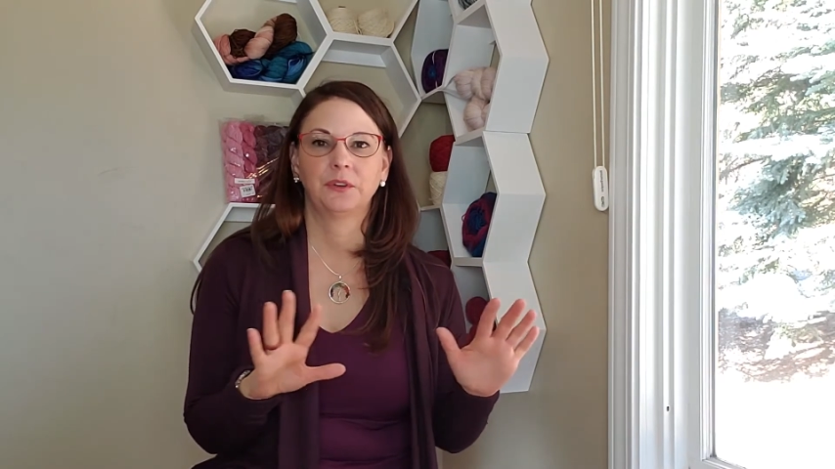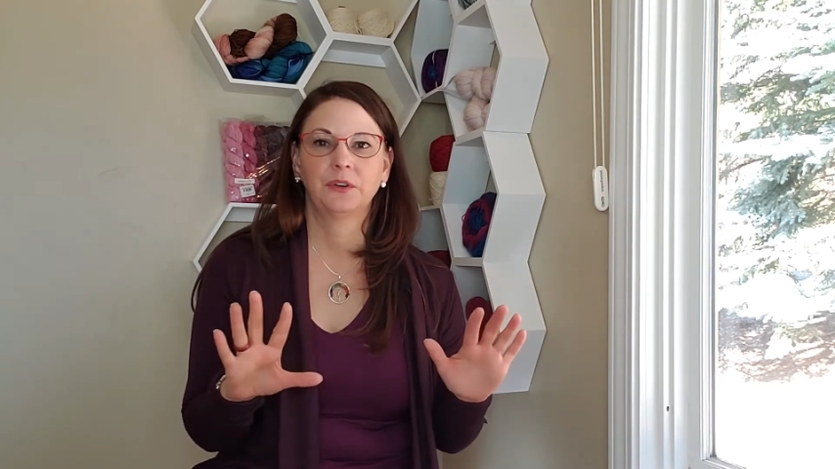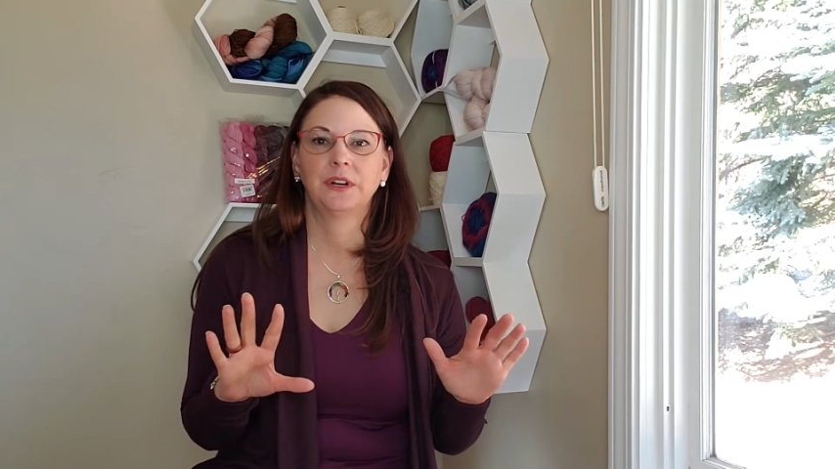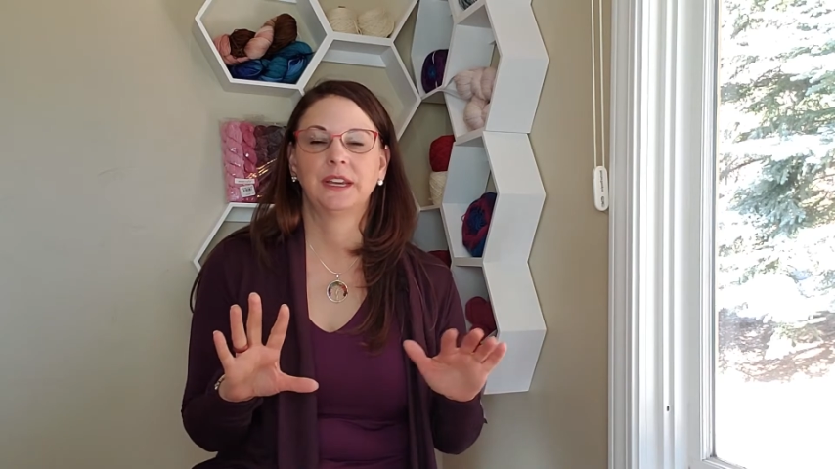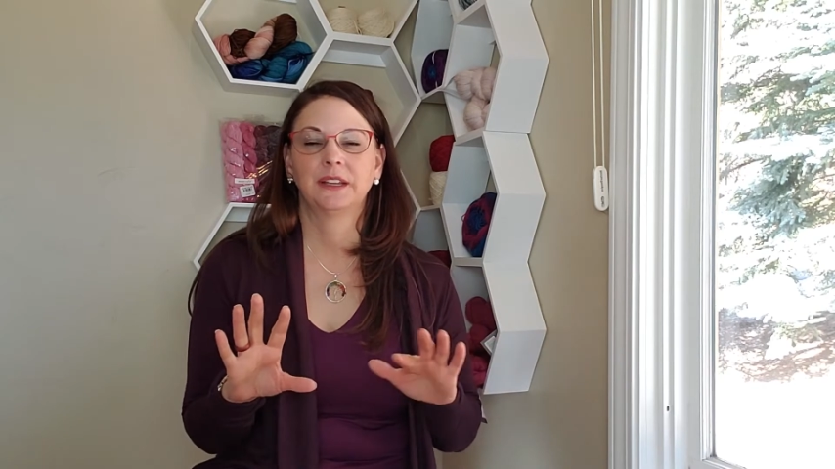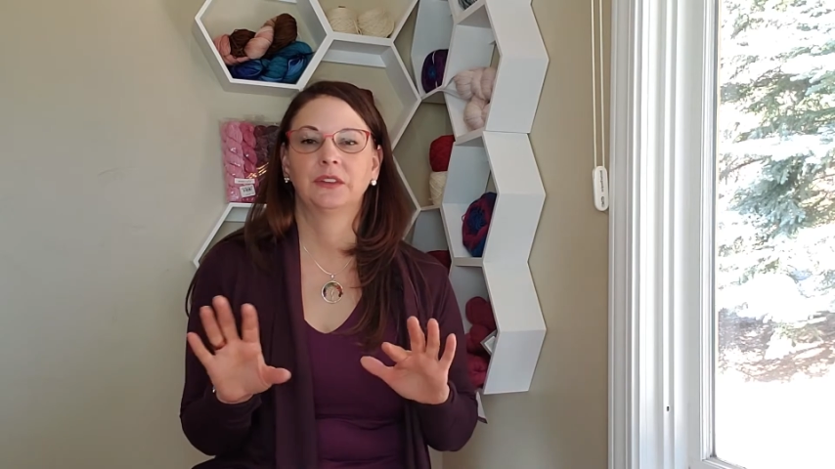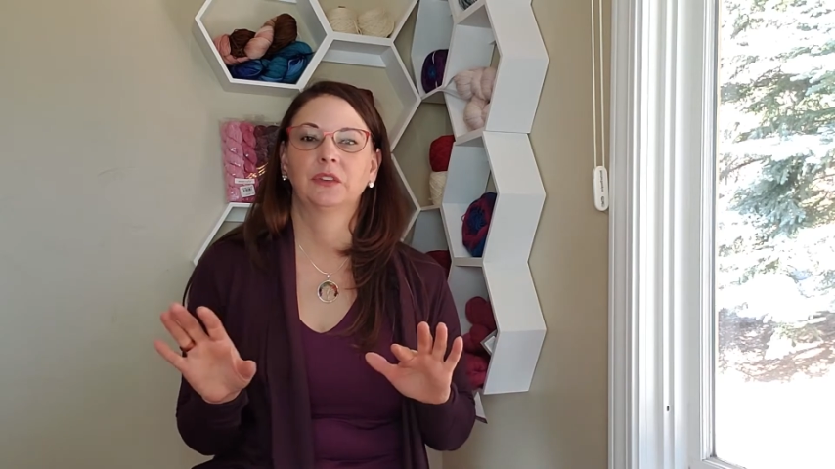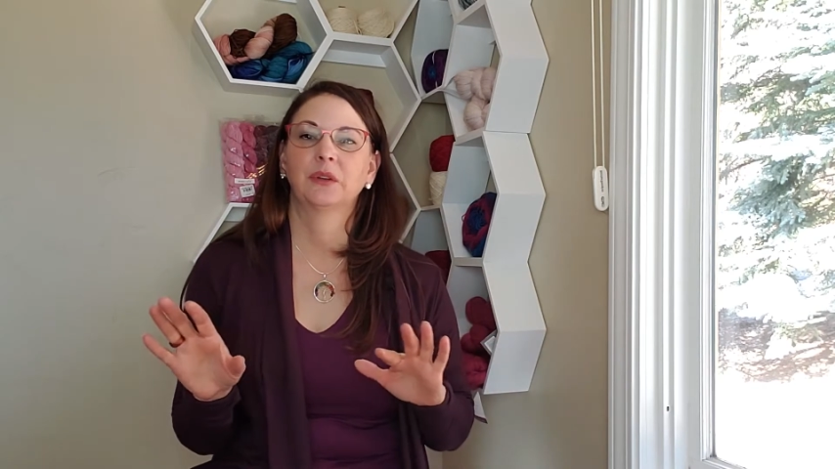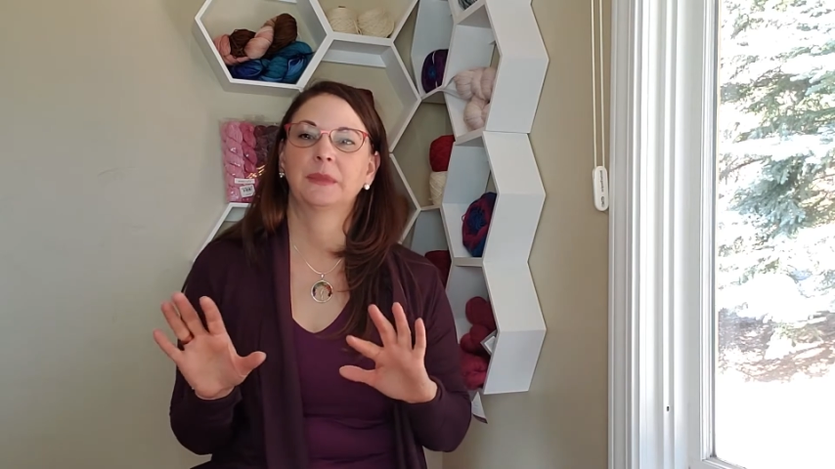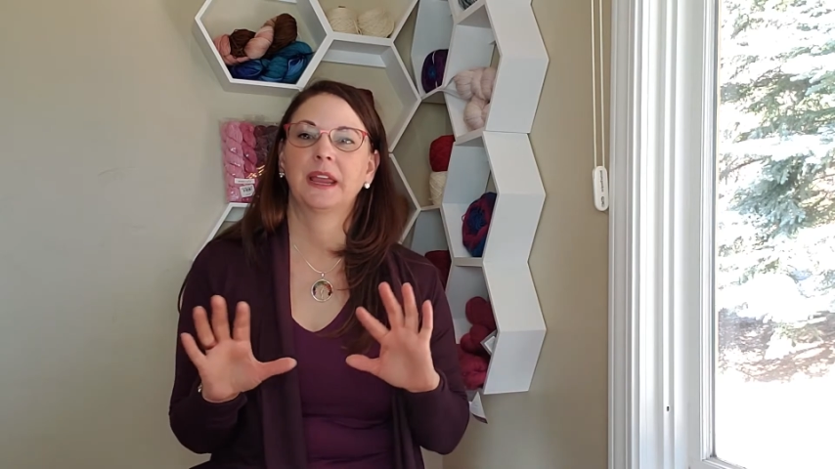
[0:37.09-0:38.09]
food again,
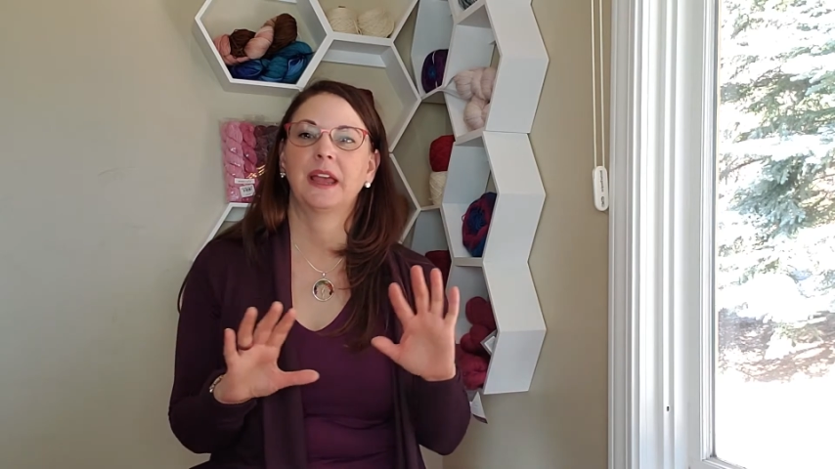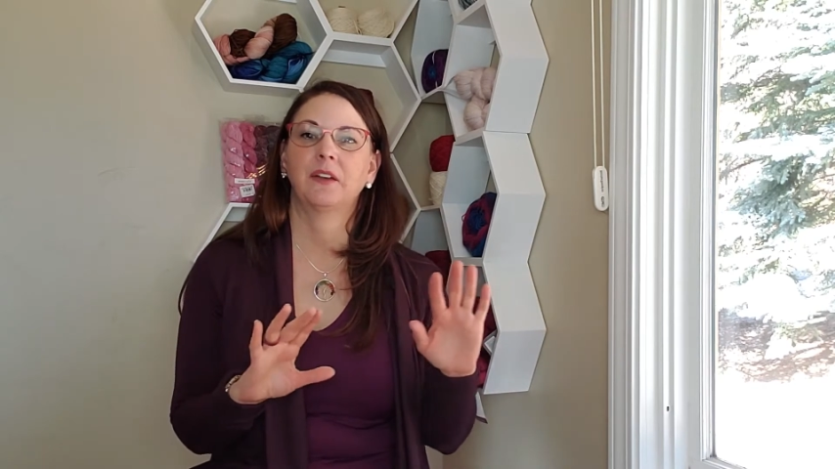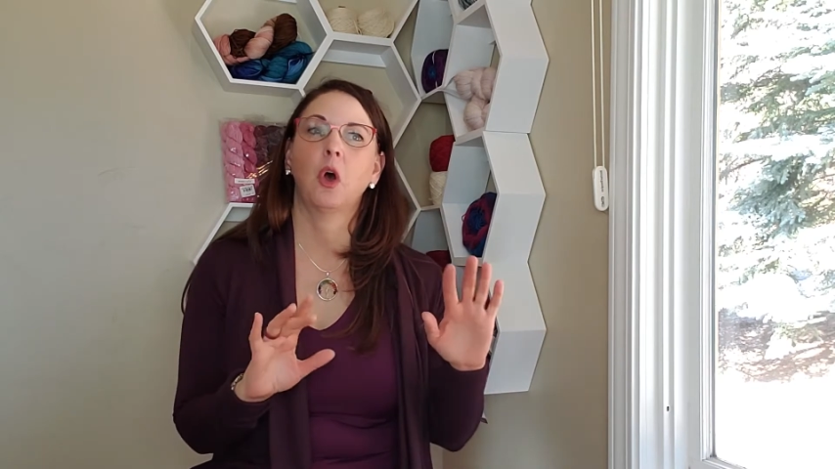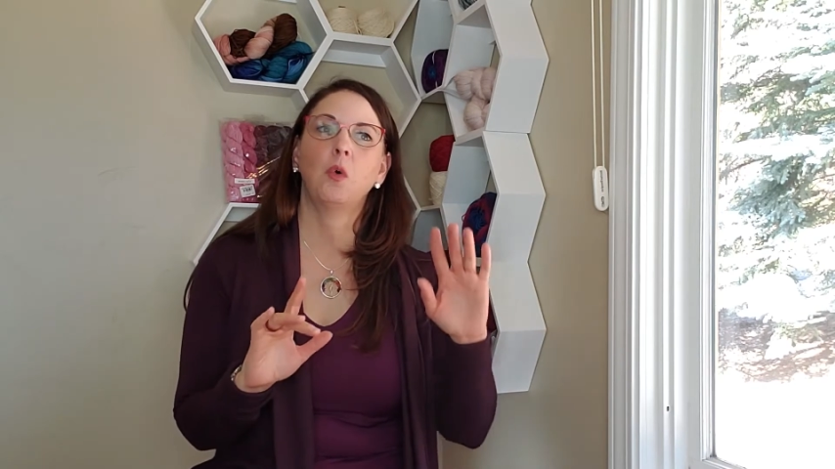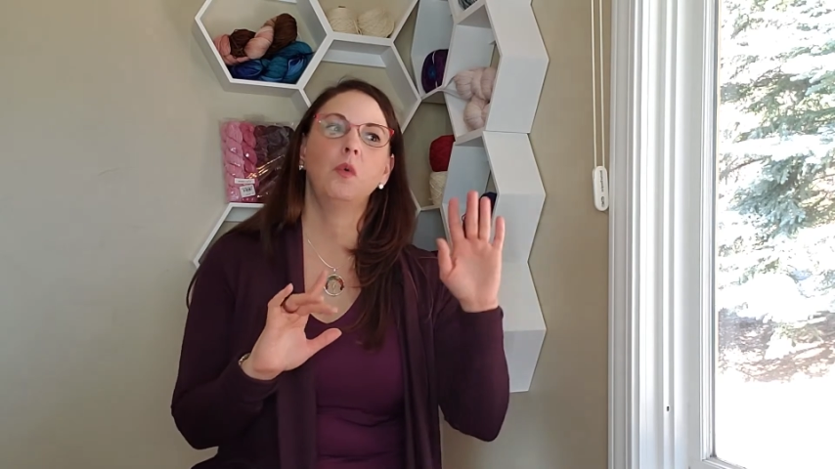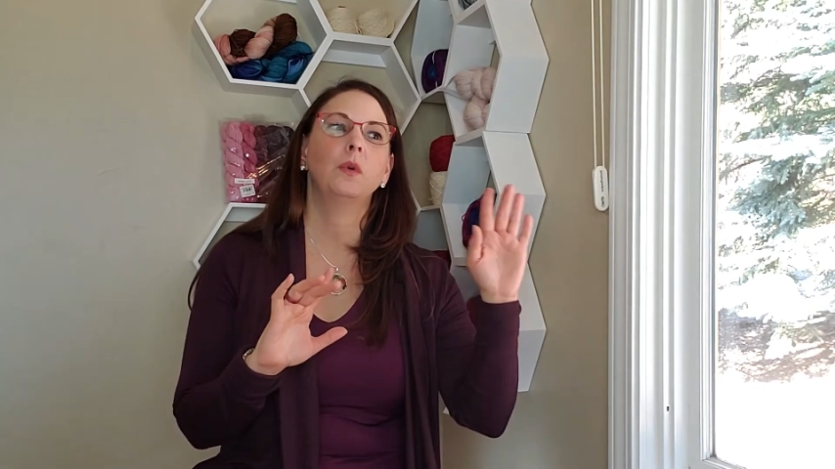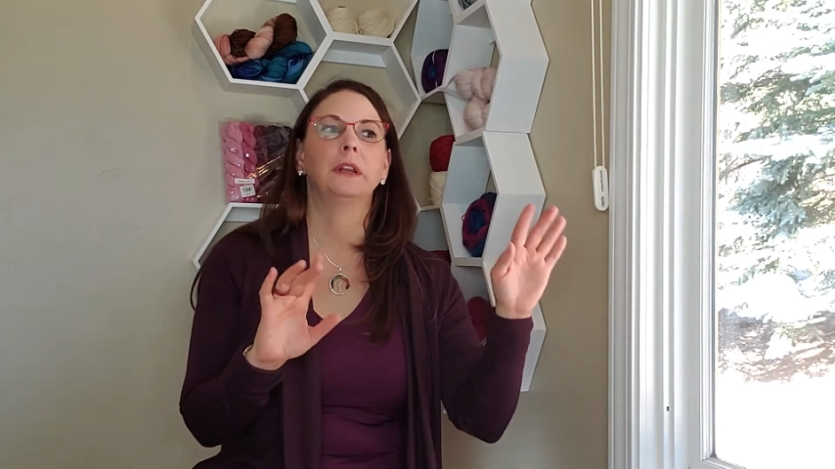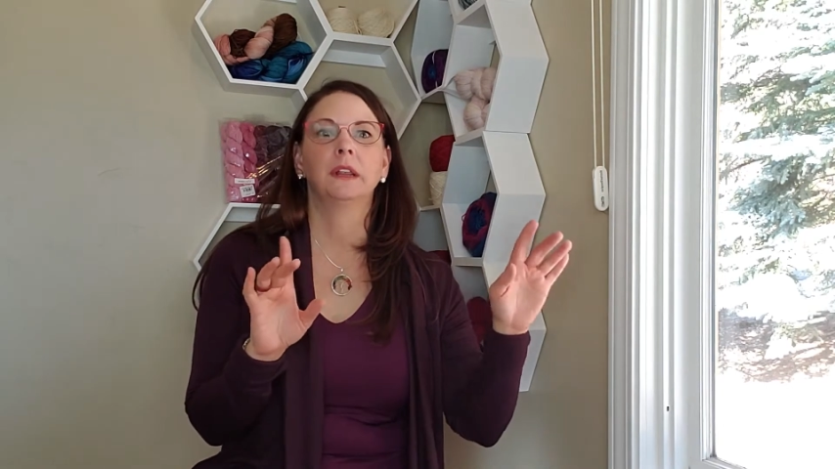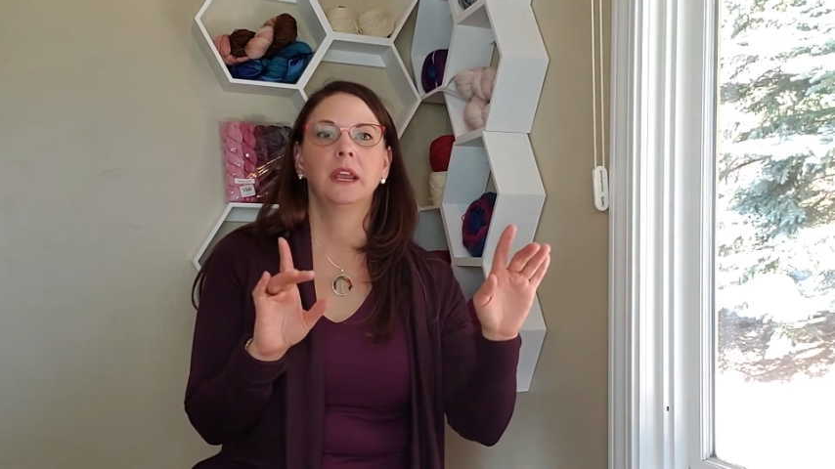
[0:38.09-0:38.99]
so I'm going to have, and